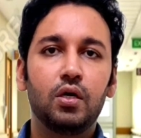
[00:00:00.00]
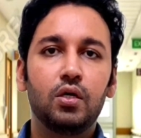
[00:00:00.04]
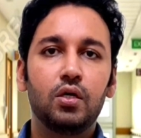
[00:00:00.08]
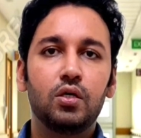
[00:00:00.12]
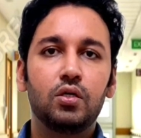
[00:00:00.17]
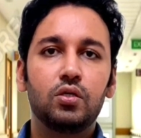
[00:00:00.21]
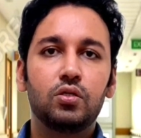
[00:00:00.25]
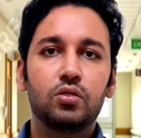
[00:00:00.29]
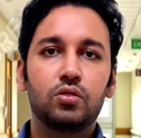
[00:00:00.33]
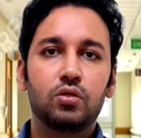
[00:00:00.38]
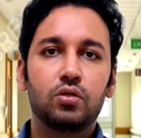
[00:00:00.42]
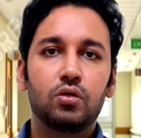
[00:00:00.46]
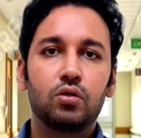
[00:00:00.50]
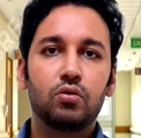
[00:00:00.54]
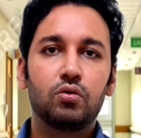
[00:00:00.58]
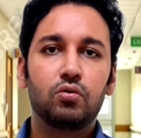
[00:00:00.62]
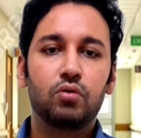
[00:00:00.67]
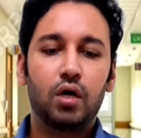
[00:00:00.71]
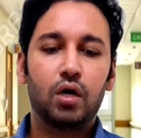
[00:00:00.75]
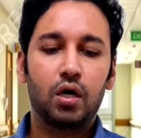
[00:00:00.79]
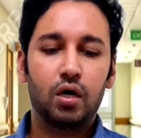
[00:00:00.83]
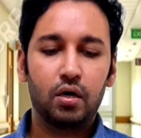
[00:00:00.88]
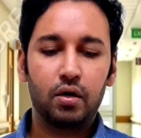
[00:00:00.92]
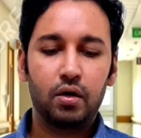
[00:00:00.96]
So
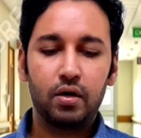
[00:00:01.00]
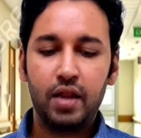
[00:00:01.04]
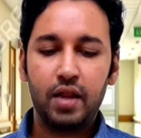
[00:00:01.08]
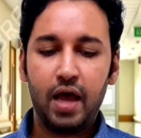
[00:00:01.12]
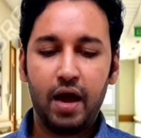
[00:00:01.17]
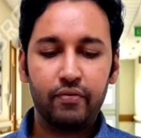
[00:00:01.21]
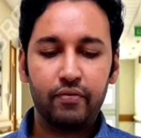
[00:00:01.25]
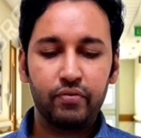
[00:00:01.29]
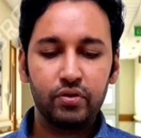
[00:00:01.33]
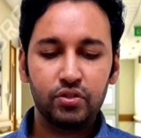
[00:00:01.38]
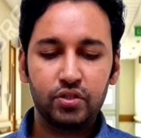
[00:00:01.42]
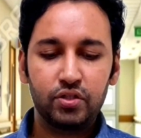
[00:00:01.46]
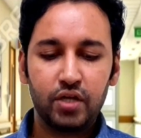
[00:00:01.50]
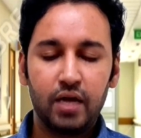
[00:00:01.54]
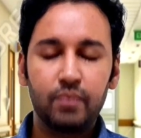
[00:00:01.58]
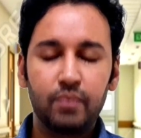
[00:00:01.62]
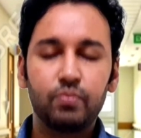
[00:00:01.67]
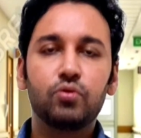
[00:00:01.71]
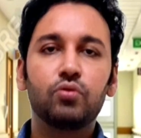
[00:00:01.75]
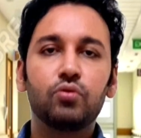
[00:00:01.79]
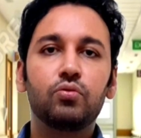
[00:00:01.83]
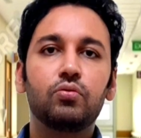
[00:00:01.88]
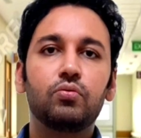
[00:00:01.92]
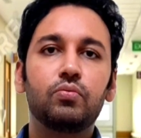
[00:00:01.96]
an average time
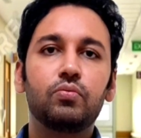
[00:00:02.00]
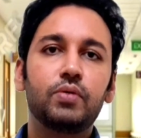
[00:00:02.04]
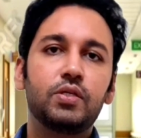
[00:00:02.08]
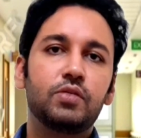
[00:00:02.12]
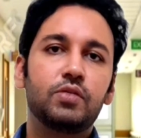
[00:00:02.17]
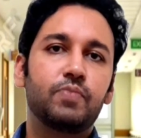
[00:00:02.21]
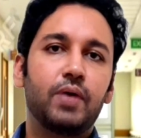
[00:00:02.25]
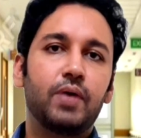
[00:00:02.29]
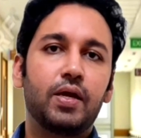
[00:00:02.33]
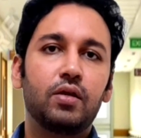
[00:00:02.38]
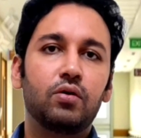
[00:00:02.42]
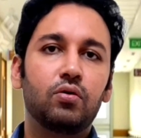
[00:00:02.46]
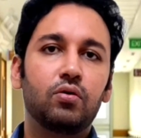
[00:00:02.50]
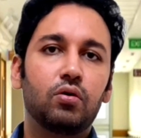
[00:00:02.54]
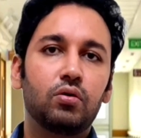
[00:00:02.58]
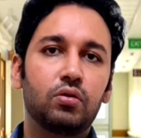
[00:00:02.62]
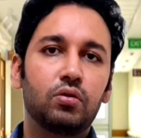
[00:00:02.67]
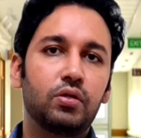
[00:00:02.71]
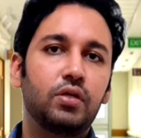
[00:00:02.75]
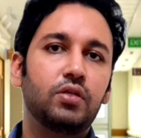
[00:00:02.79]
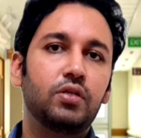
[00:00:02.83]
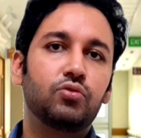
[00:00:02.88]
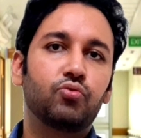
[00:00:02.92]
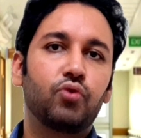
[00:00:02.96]
to be spending on
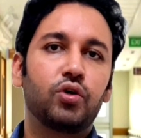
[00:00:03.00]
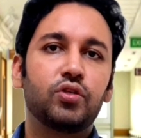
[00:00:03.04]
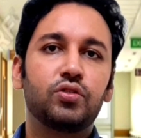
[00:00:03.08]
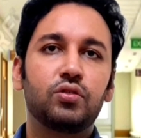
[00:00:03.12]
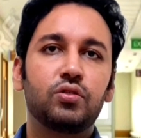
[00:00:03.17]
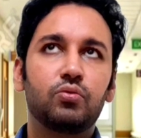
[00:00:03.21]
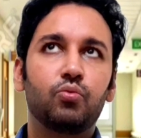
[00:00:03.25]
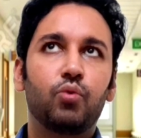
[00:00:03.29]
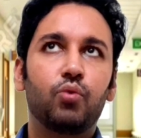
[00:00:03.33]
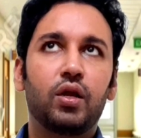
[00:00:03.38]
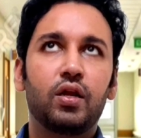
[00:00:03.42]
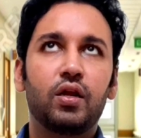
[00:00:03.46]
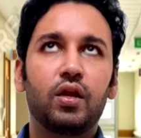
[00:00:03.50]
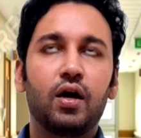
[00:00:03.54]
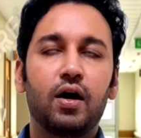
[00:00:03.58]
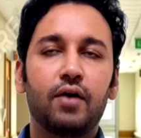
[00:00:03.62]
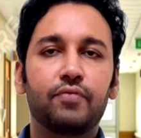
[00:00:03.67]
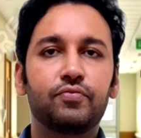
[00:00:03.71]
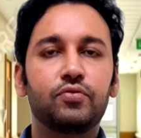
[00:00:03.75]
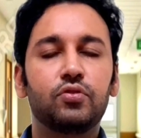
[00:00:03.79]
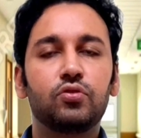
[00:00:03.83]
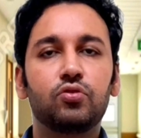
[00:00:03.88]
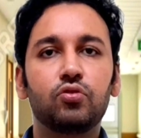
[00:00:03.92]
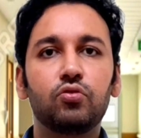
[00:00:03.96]
these questions
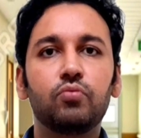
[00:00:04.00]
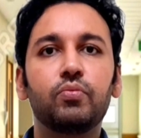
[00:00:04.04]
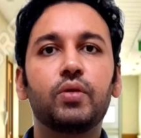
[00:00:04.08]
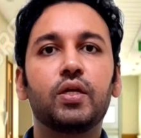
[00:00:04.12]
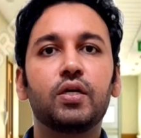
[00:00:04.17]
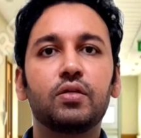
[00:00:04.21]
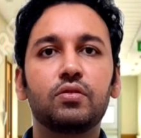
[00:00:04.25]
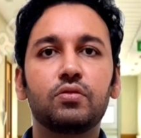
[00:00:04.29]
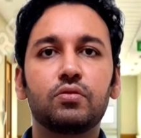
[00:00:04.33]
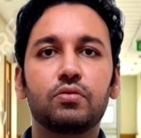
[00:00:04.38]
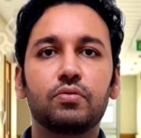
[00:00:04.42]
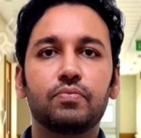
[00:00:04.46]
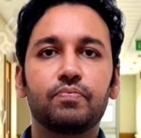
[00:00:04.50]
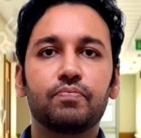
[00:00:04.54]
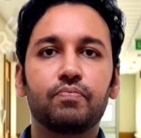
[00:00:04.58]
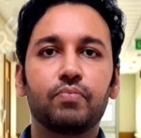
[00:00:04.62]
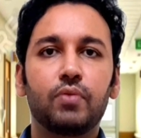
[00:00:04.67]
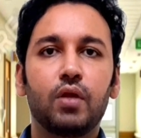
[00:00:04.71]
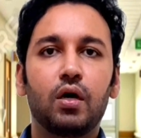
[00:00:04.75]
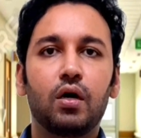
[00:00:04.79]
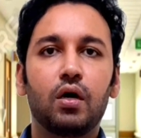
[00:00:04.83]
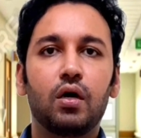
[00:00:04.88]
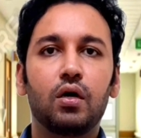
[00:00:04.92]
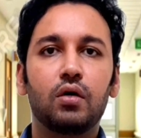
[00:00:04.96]
1.5 to 2 minutes.
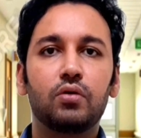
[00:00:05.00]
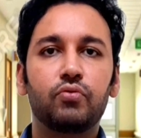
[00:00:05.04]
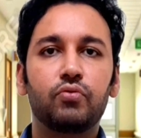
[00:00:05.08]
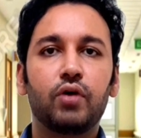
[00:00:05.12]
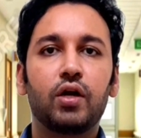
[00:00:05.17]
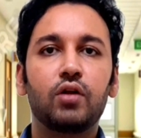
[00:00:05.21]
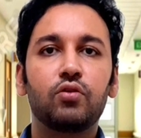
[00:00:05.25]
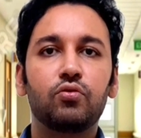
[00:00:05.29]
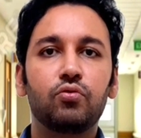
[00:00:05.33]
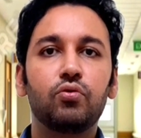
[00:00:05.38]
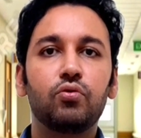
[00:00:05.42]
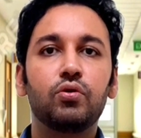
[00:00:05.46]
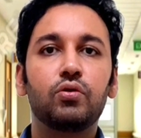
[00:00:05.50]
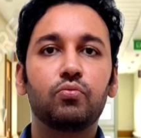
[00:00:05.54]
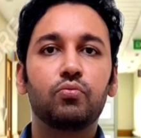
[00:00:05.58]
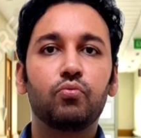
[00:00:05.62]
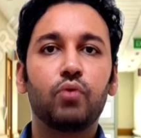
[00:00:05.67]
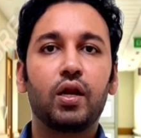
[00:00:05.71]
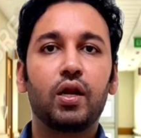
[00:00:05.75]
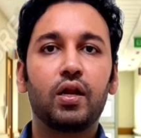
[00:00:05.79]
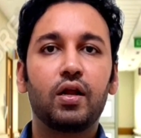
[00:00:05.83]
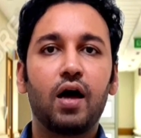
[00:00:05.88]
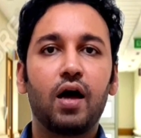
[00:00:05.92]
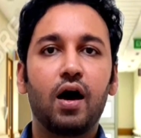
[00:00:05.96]
Try to do it in
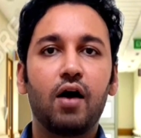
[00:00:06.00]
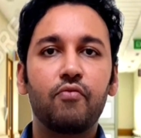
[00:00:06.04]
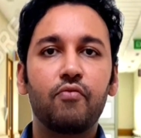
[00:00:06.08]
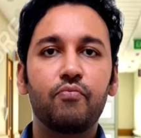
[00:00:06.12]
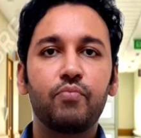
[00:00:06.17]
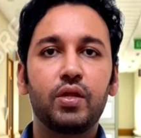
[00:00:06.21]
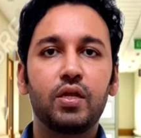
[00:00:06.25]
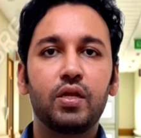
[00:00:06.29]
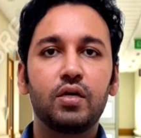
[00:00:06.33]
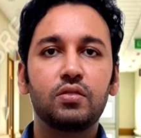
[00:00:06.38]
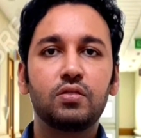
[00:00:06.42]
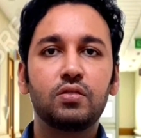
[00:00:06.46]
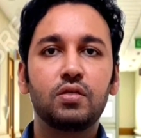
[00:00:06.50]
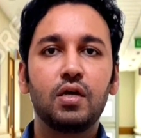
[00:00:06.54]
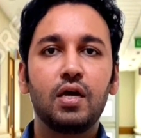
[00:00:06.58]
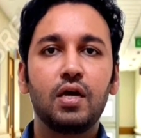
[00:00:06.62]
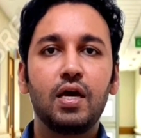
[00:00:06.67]
1.5 minutes.